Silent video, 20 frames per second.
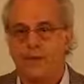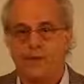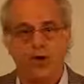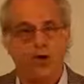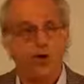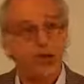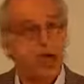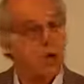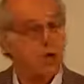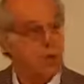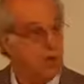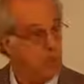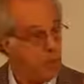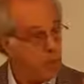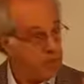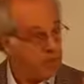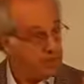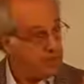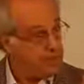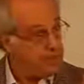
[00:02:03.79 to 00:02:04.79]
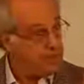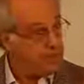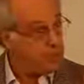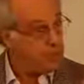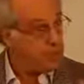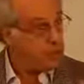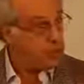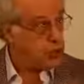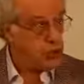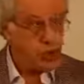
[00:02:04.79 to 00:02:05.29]
You're, well, oh, it's very
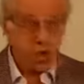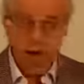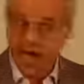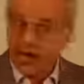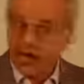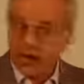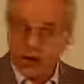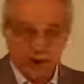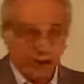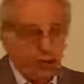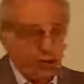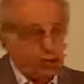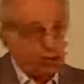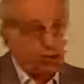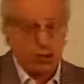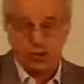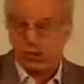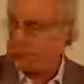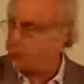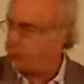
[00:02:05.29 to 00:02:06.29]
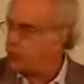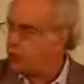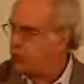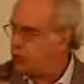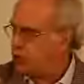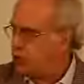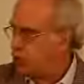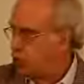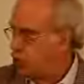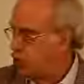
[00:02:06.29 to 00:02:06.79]
important. You're not going to
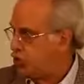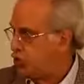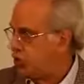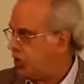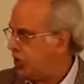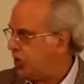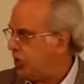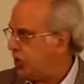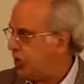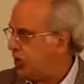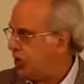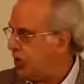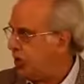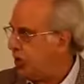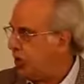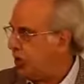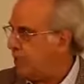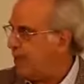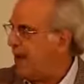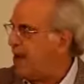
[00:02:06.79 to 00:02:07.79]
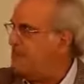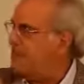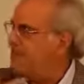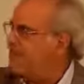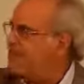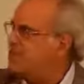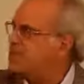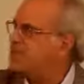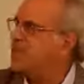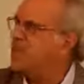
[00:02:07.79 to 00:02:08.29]
distribute the turkey by
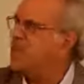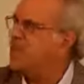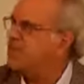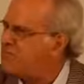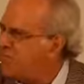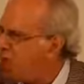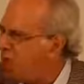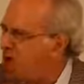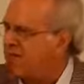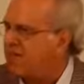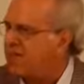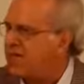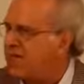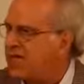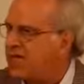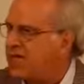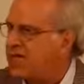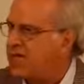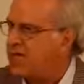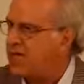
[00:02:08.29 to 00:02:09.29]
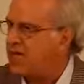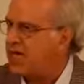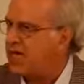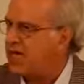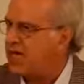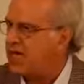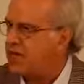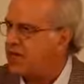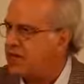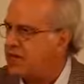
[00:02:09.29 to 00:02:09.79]
means of a market
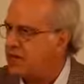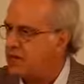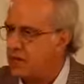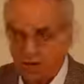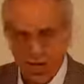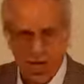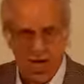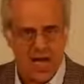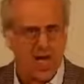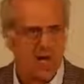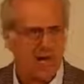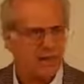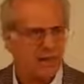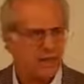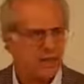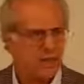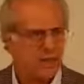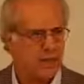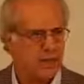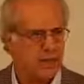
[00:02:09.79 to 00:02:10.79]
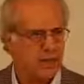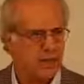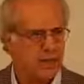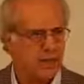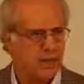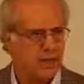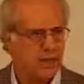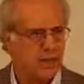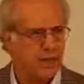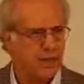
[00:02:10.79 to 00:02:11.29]
exchange. You're not.
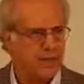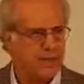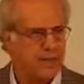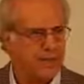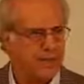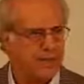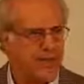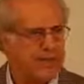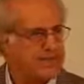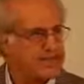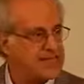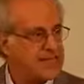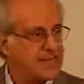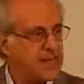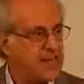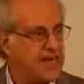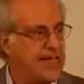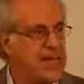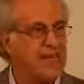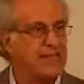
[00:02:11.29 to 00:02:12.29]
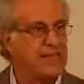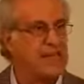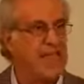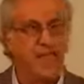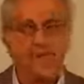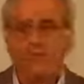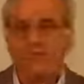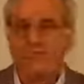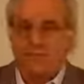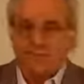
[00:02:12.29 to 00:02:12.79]
And similarly, at the
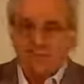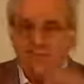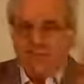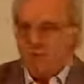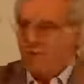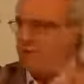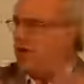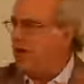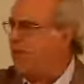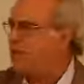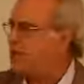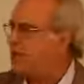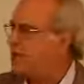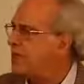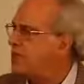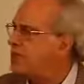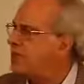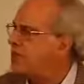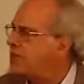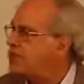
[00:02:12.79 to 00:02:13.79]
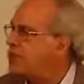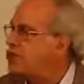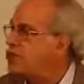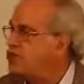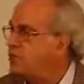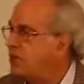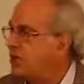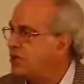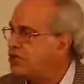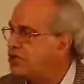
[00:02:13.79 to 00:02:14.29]
end of the meal, when everyone has eaten
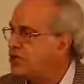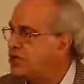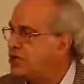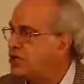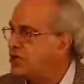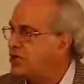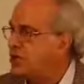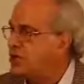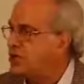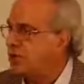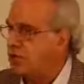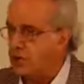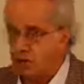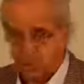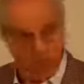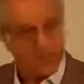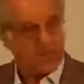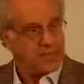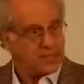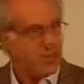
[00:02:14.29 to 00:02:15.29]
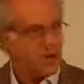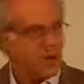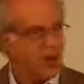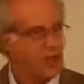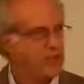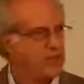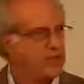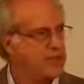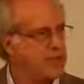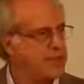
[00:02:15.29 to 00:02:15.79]
too much, that's part
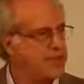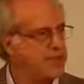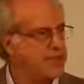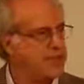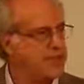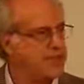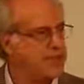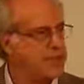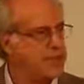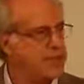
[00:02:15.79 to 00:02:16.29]
of the tradition, of